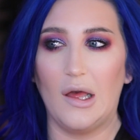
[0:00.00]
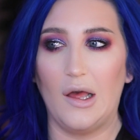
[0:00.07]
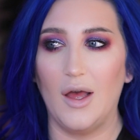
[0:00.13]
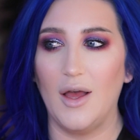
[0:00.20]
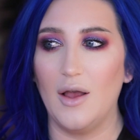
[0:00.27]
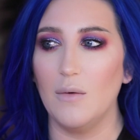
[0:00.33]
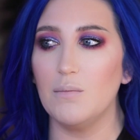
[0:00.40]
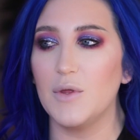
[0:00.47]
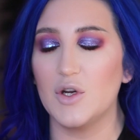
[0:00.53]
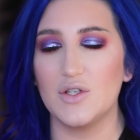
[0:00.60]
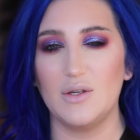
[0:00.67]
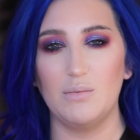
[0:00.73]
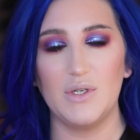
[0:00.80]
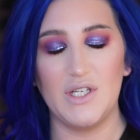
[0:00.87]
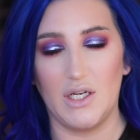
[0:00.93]
uh,
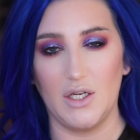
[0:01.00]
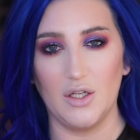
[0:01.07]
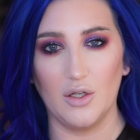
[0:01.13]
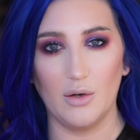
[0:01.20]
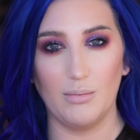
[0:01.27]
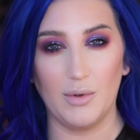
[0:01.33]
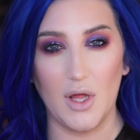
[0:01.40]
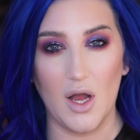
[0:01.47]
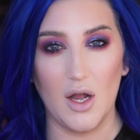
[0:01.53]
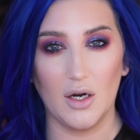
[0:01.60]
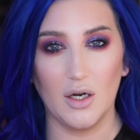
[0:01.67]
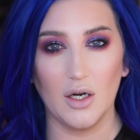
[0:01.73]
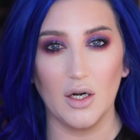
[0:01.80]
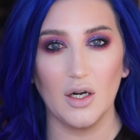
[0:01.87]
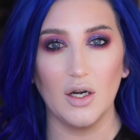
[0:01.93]
there's a particular
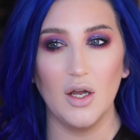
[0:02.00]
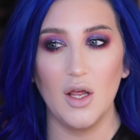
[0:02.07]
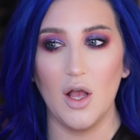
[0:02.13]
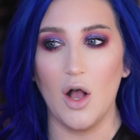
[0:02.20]
blogger